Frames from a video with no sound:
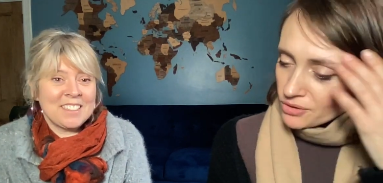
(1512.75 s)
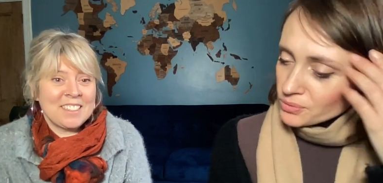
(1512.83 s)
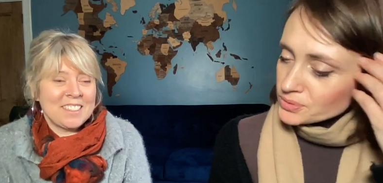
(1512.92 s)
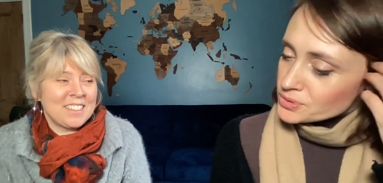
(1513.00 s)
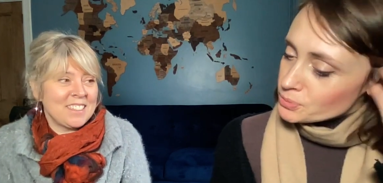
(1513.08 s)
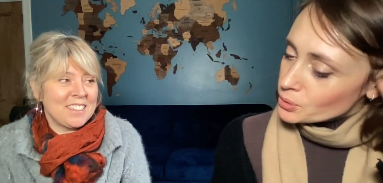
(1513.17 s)
Speaker 1: wrong with
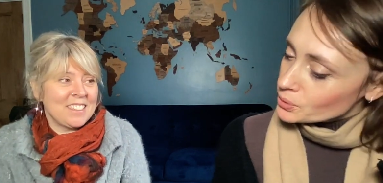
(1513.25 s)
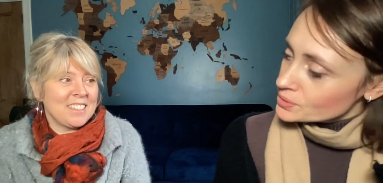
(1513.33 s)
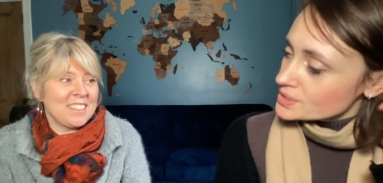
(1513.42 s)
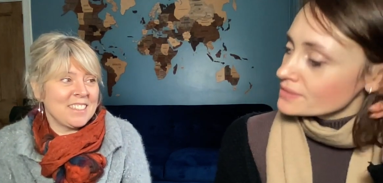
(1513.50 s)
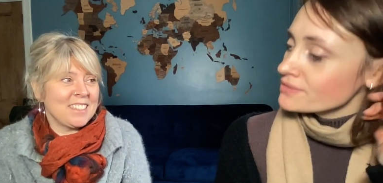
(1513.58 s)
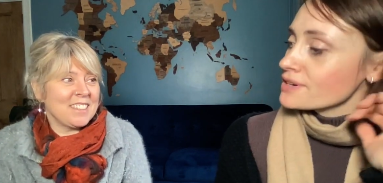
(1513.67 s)
just
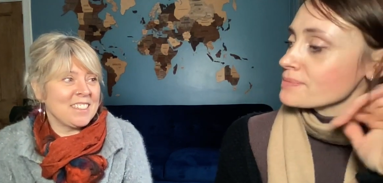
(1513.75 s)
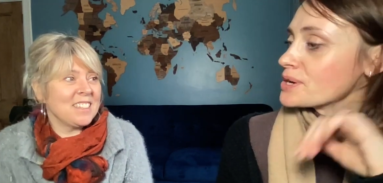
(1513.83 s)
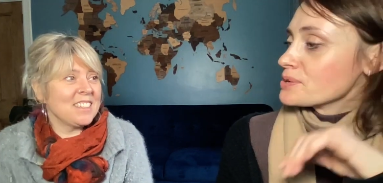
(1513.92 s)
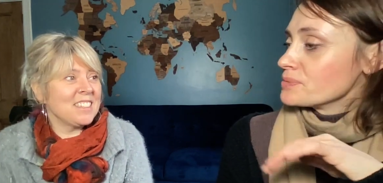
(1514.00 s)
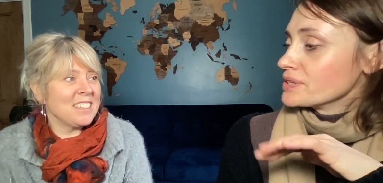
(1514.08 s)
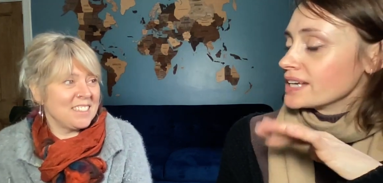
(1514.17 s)
pausing for a
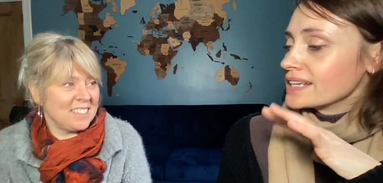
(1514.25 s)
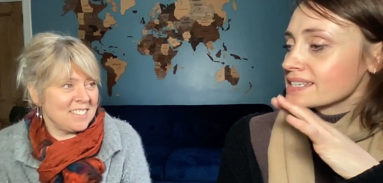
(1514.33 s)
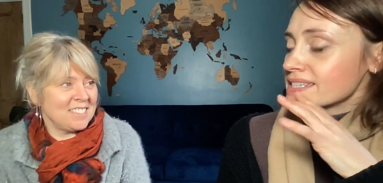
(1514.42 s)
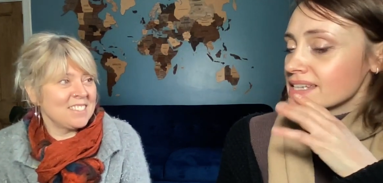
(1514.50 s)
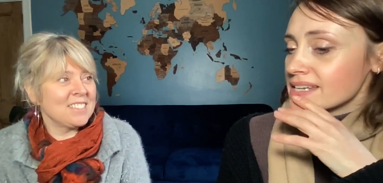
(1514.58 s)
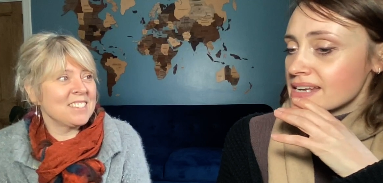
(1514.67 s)
moment and
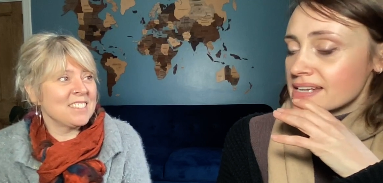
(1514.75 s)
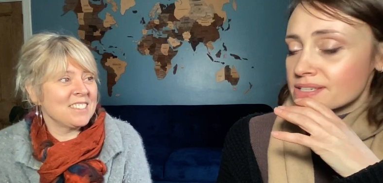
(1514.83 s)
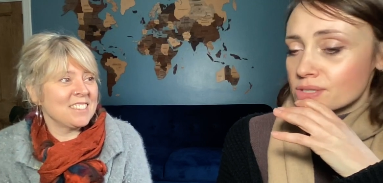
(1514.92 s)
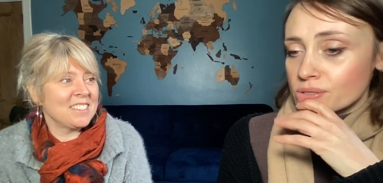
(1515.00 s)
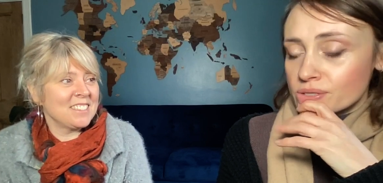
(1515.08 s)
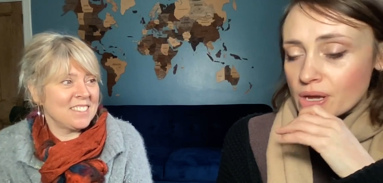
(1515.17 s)
seeing, it's
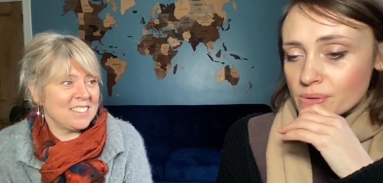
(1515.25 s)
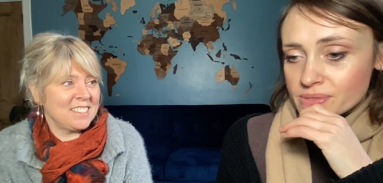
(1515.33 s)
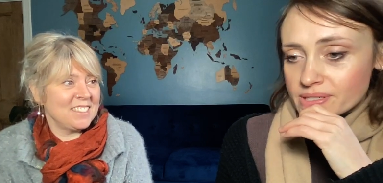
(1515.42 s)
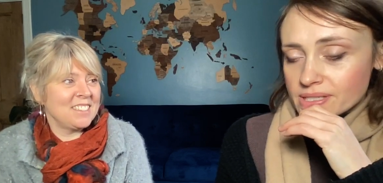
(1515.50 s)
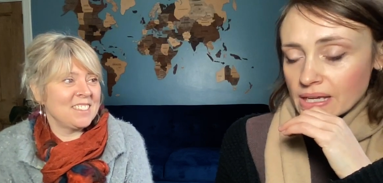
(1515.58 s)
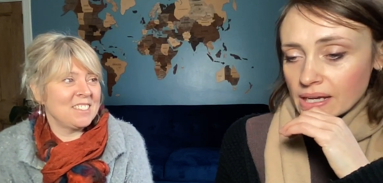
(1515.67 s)
just
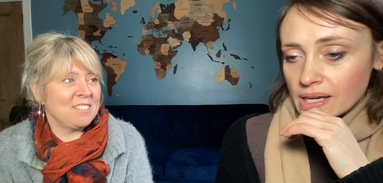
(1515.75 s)
noticing.